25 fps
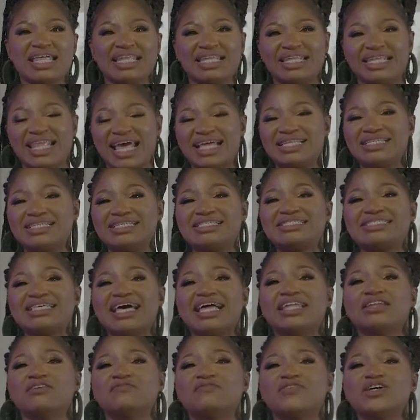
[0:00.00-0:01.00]
Let this
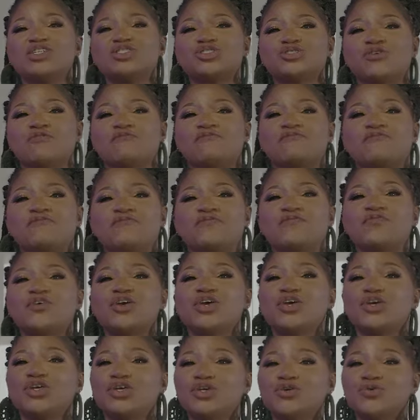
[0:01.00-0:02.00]
elevation
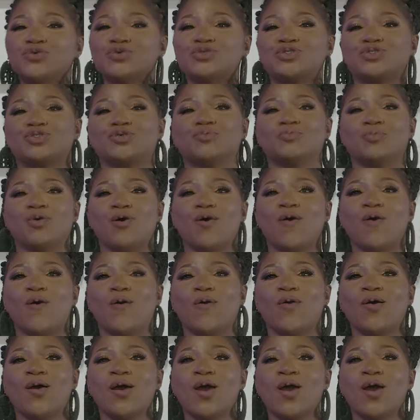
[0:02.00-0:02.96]
free you to more.